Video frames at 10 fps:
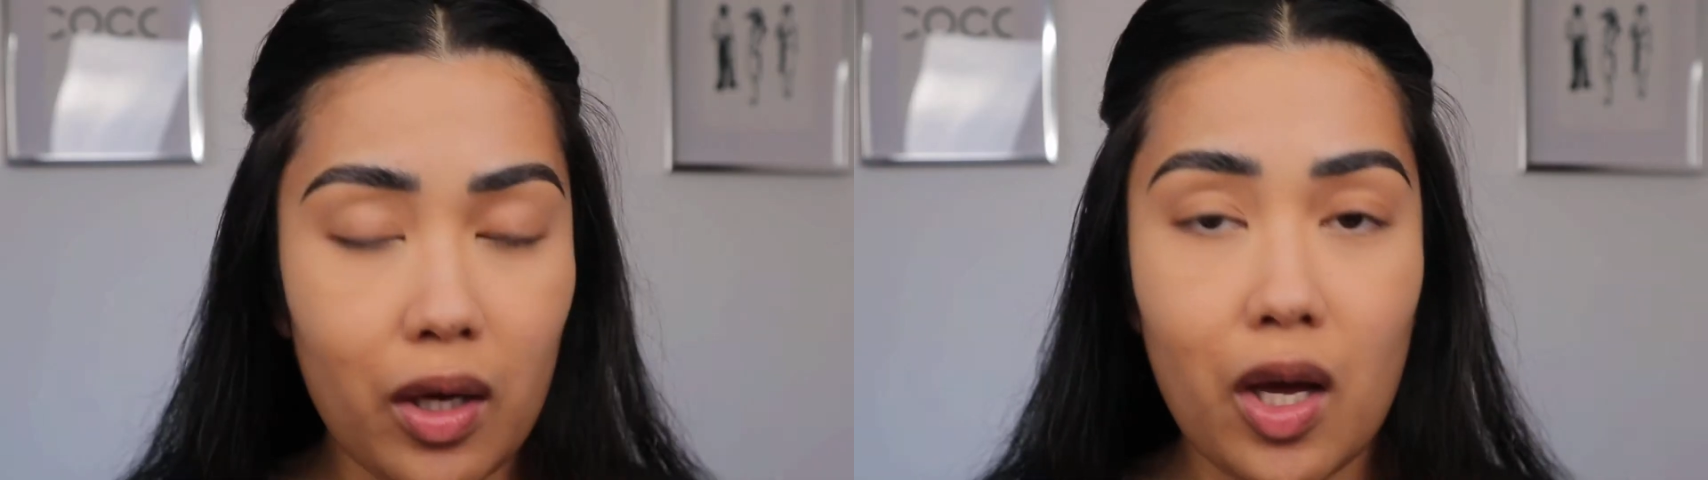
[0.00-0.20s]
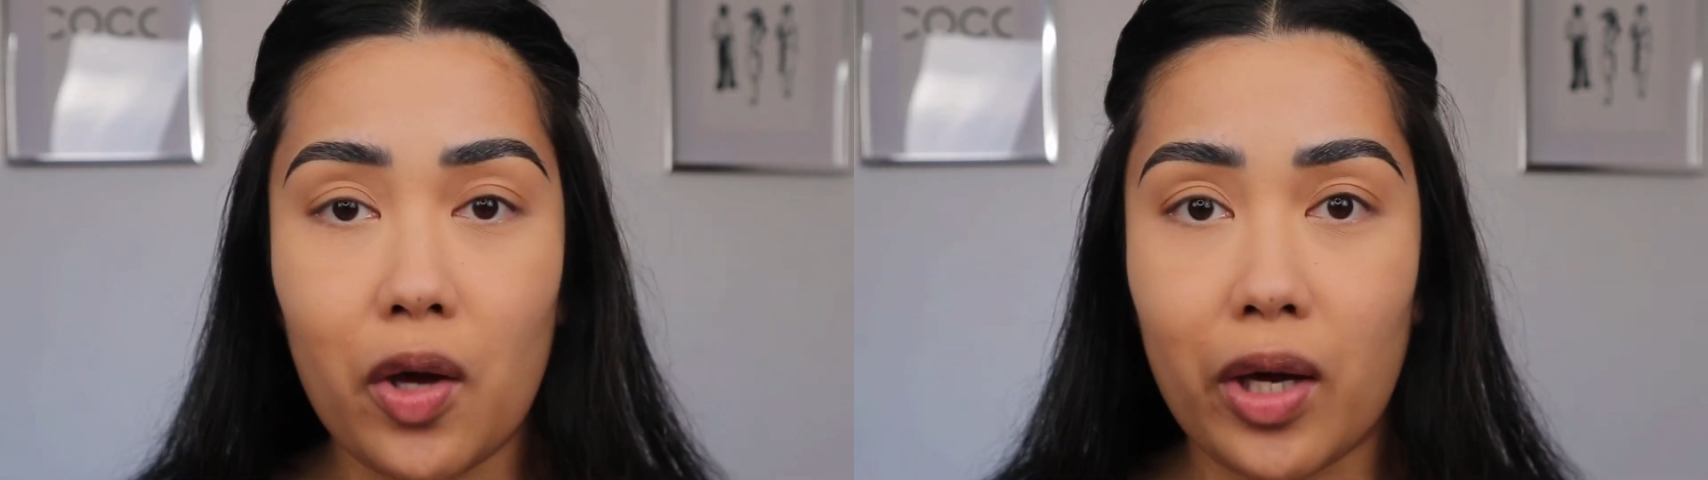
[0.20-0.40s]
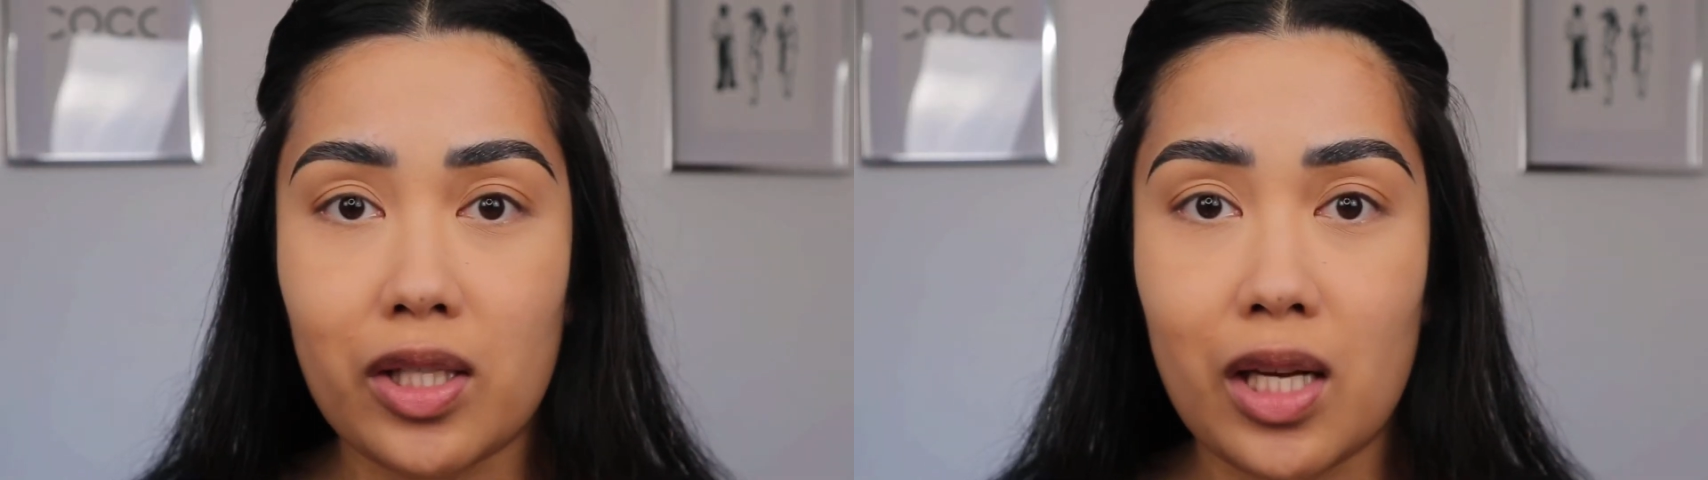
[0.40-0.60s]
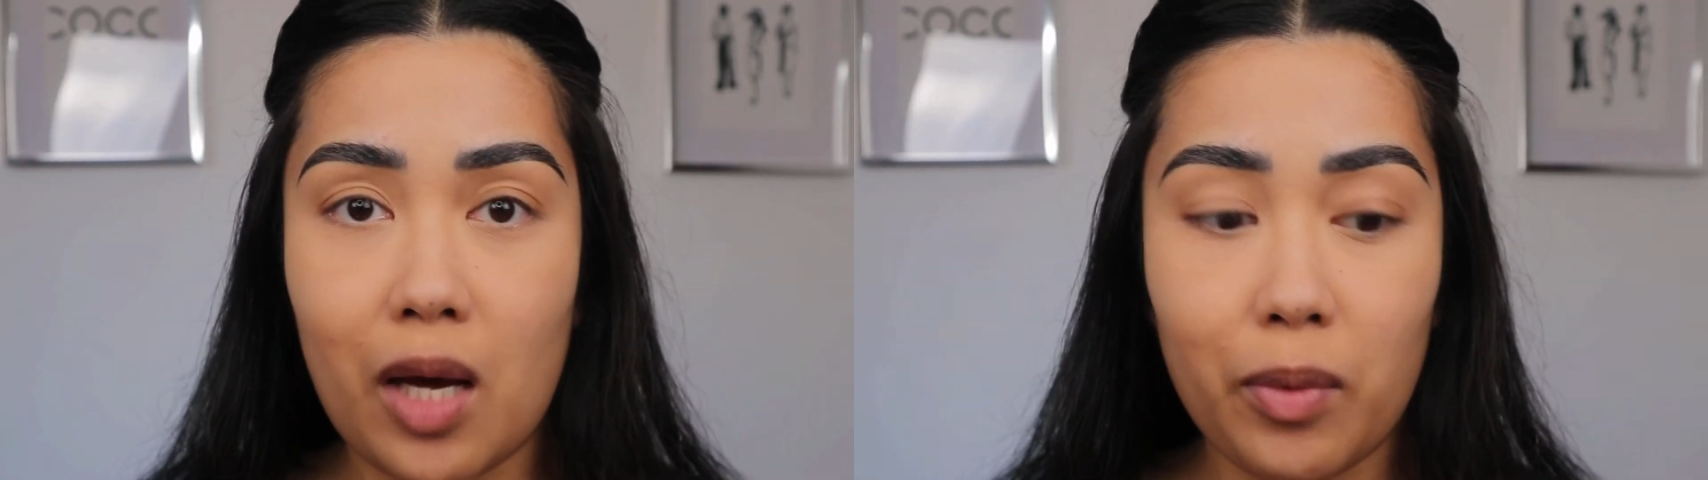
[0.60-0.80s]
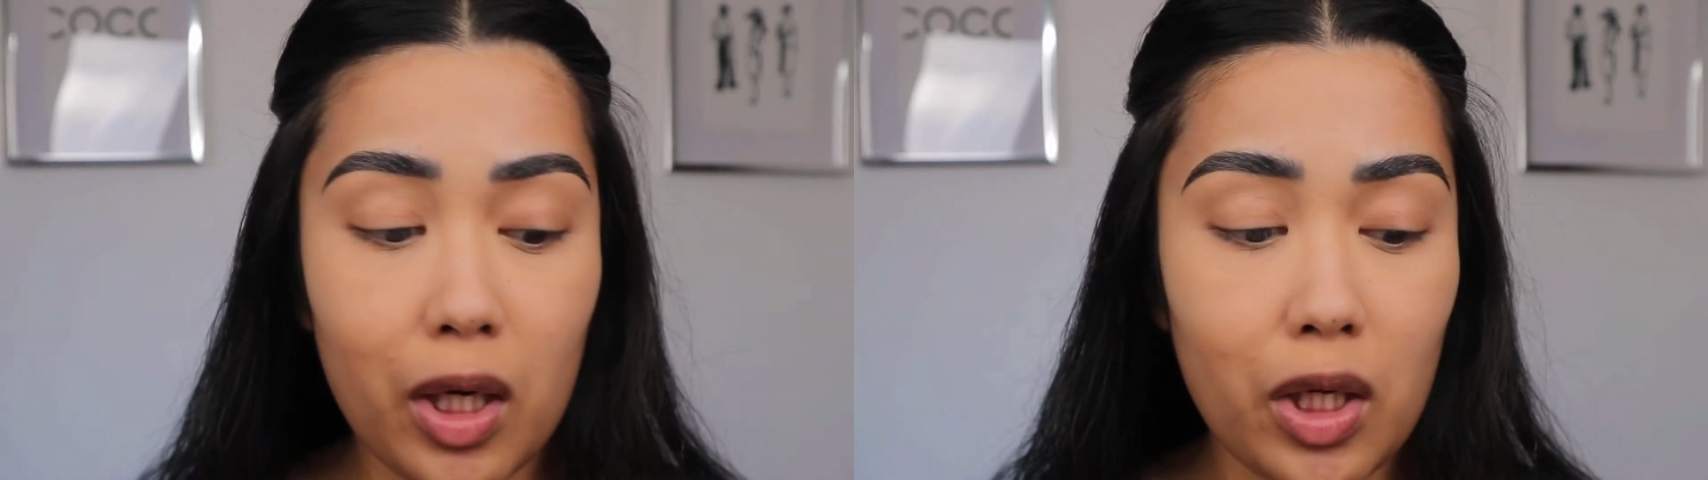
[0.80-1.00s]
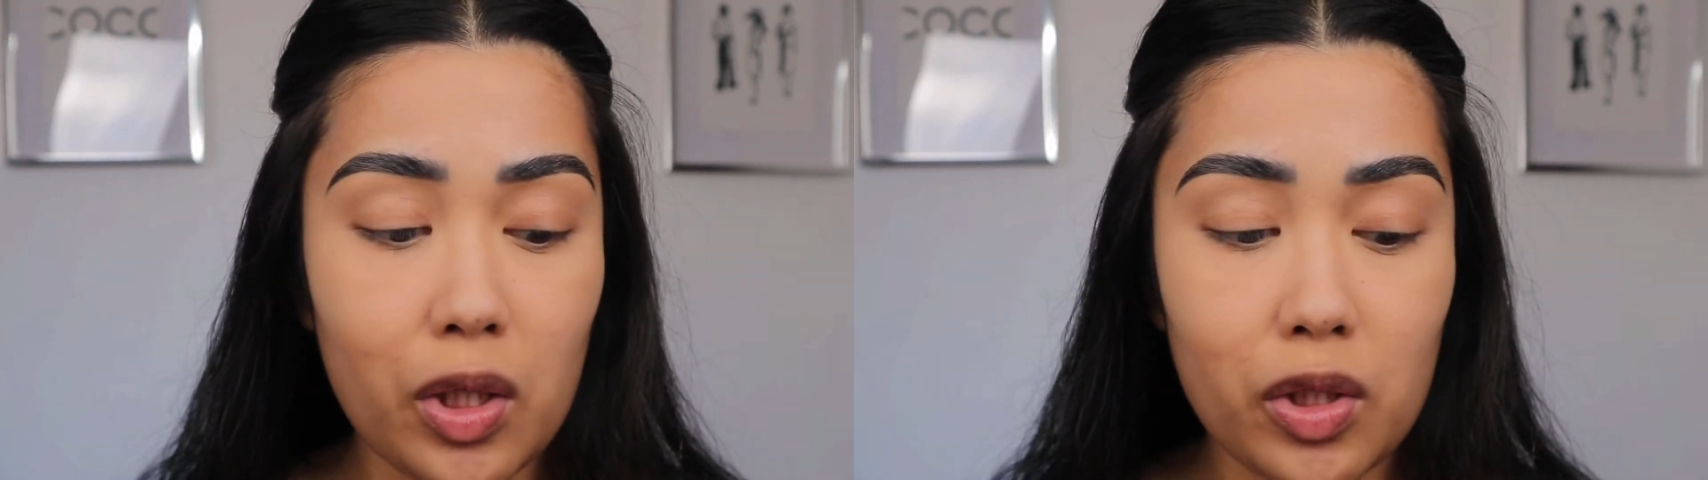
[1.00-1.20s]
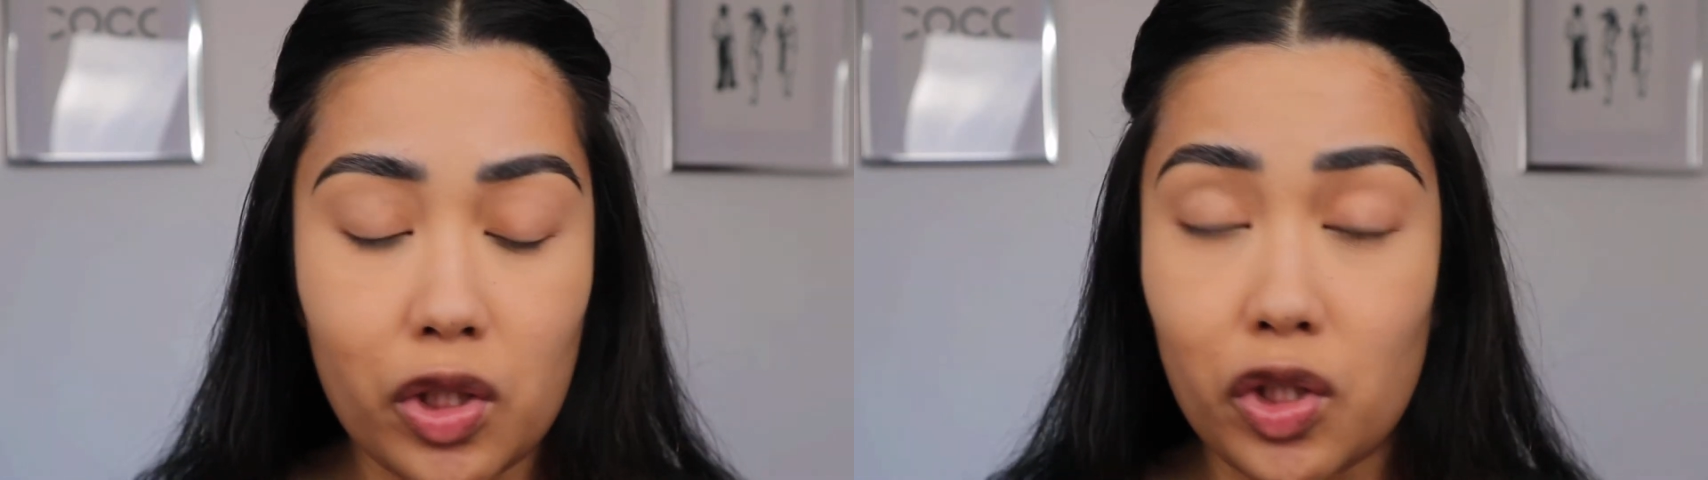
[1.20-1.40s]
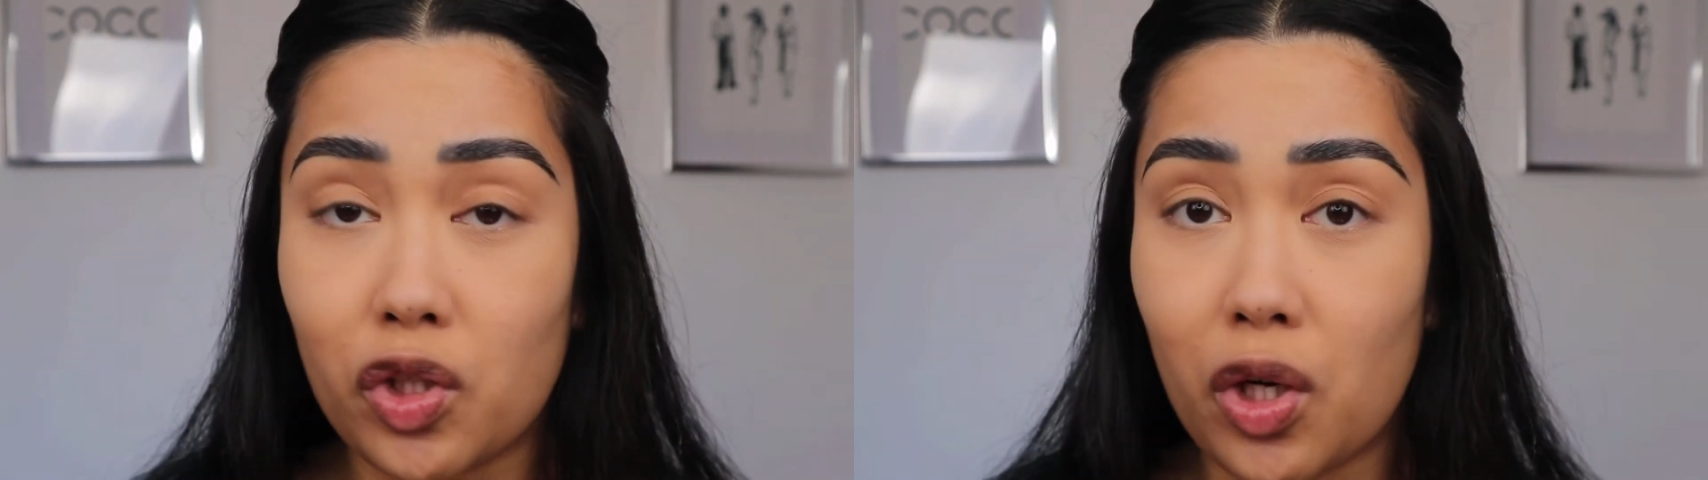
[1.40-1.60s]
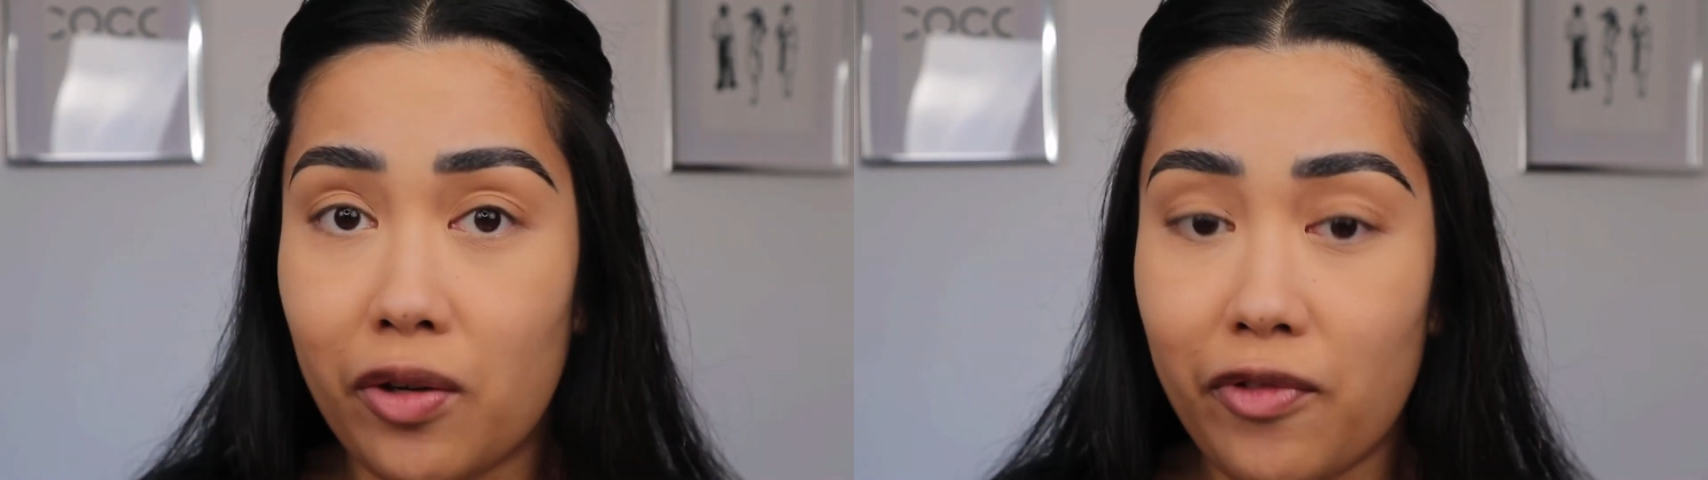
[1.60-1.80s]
Okay, so now I'm going to use the star of